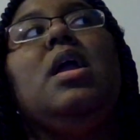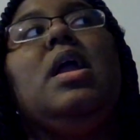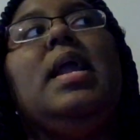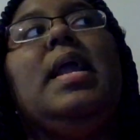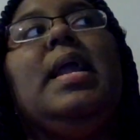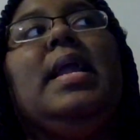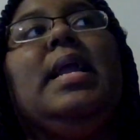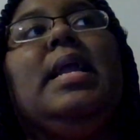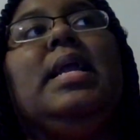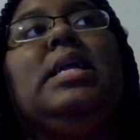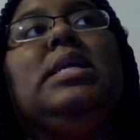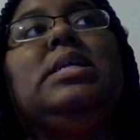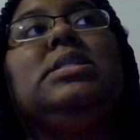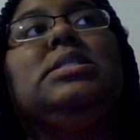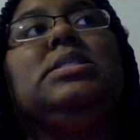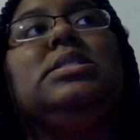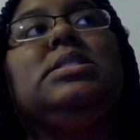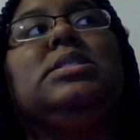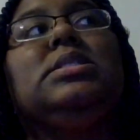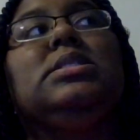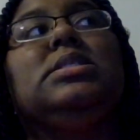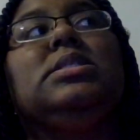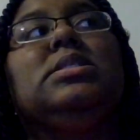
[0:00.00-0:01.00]

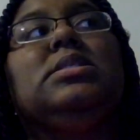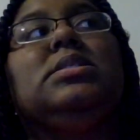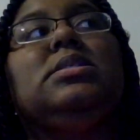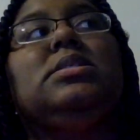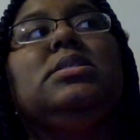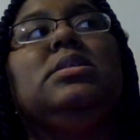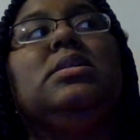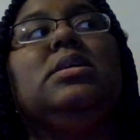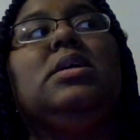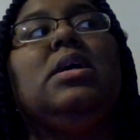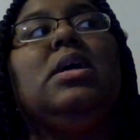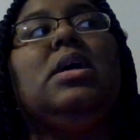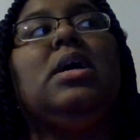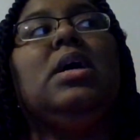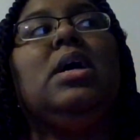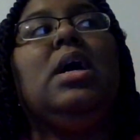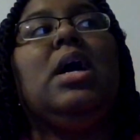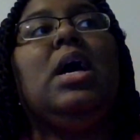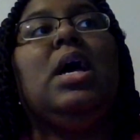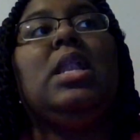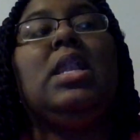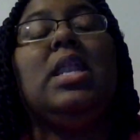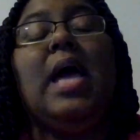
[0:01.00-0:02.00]
and
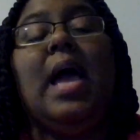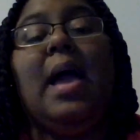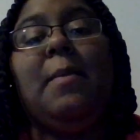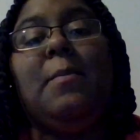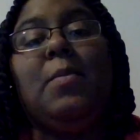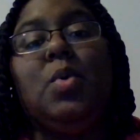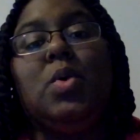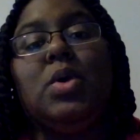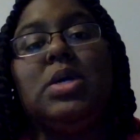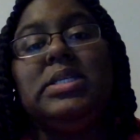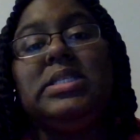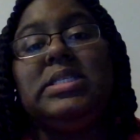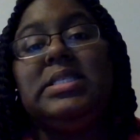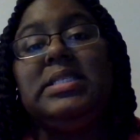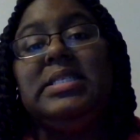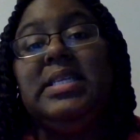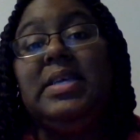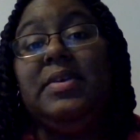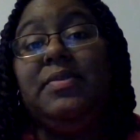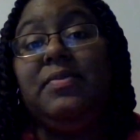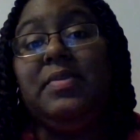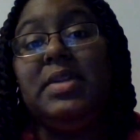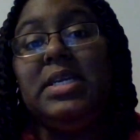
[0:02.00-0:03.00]
a lot more
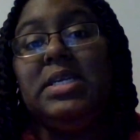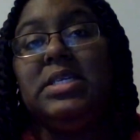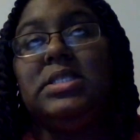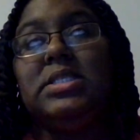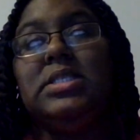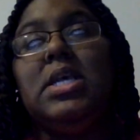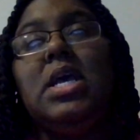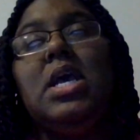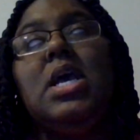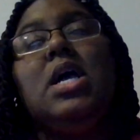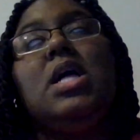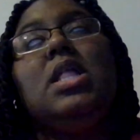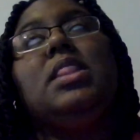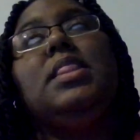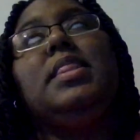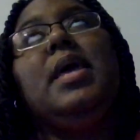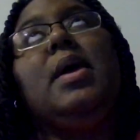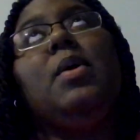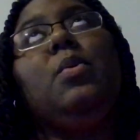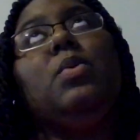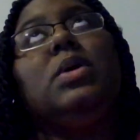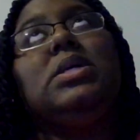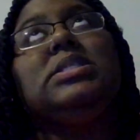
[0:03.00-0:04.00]
stiffness.
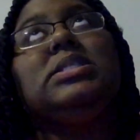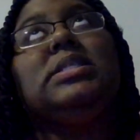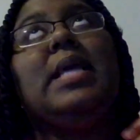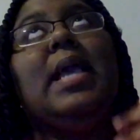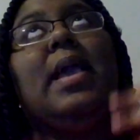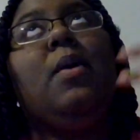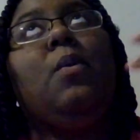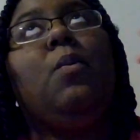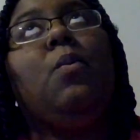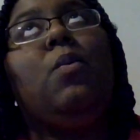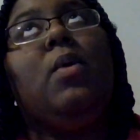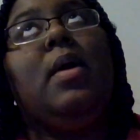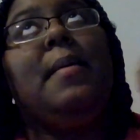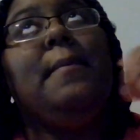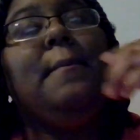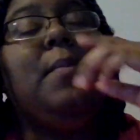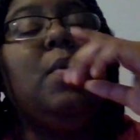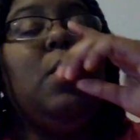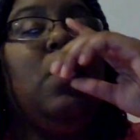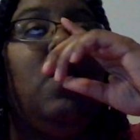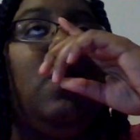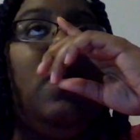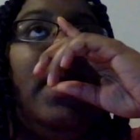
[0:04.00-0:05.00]
There was at one
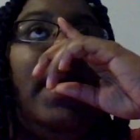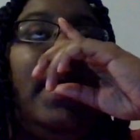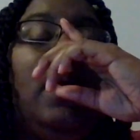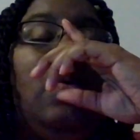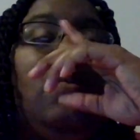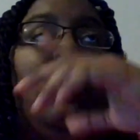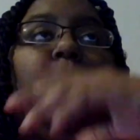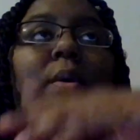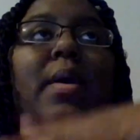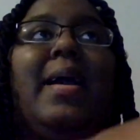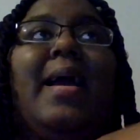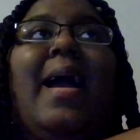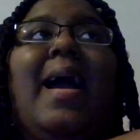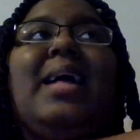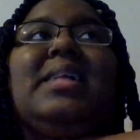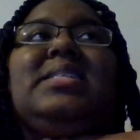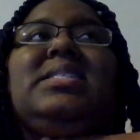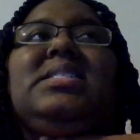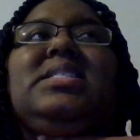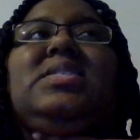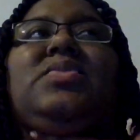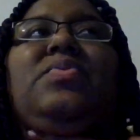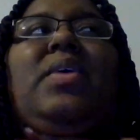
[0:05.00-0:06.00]
point where I
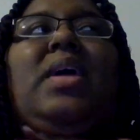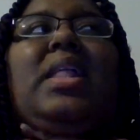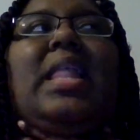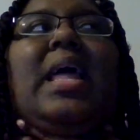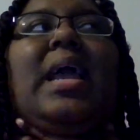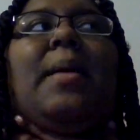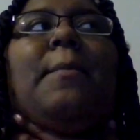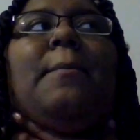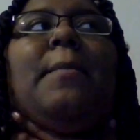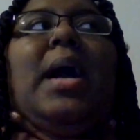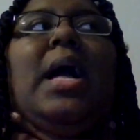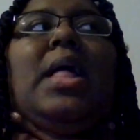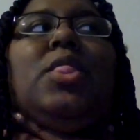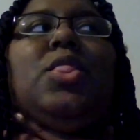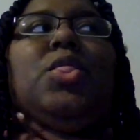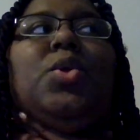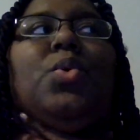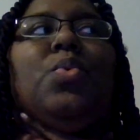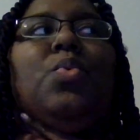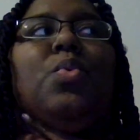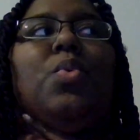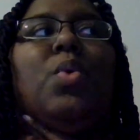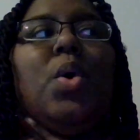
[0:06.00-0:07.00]
just felt like my
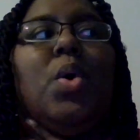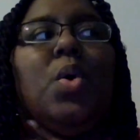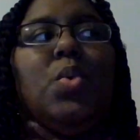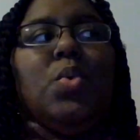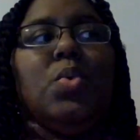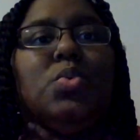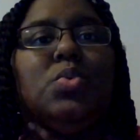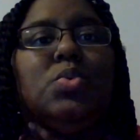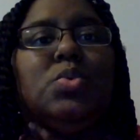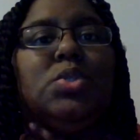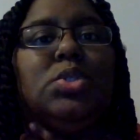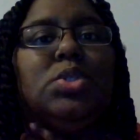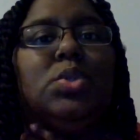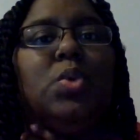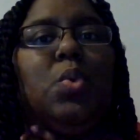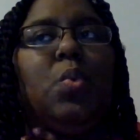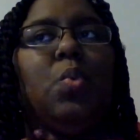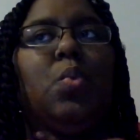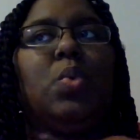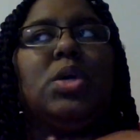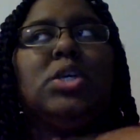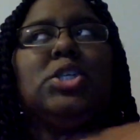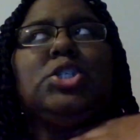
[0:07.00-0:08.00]
throat
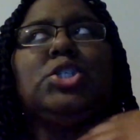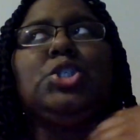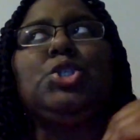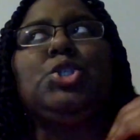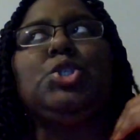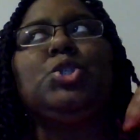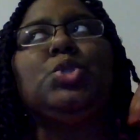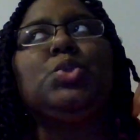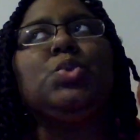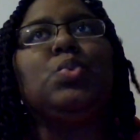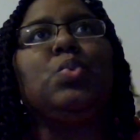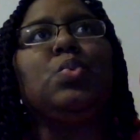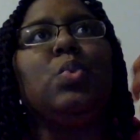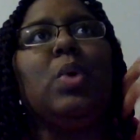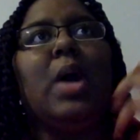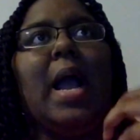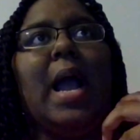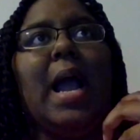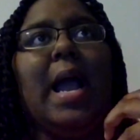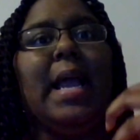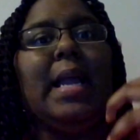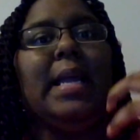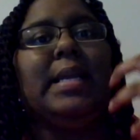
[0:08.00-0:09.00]
was
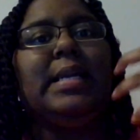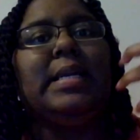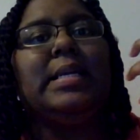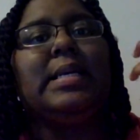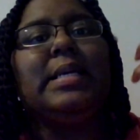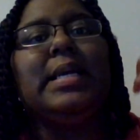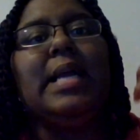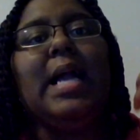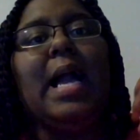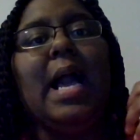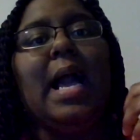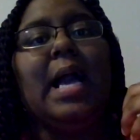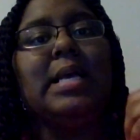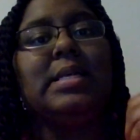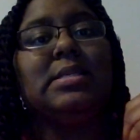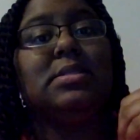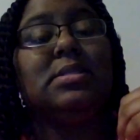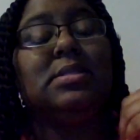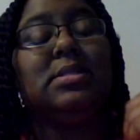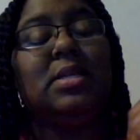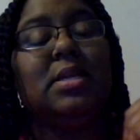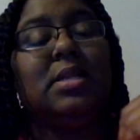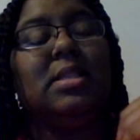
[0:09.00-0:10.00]
dry
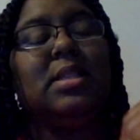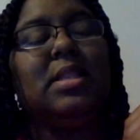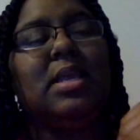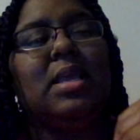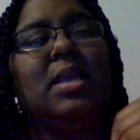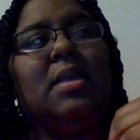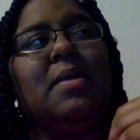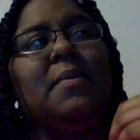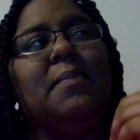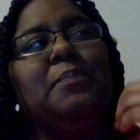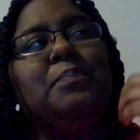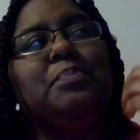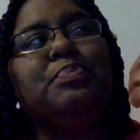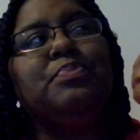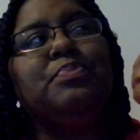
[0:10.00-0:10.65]
constantly.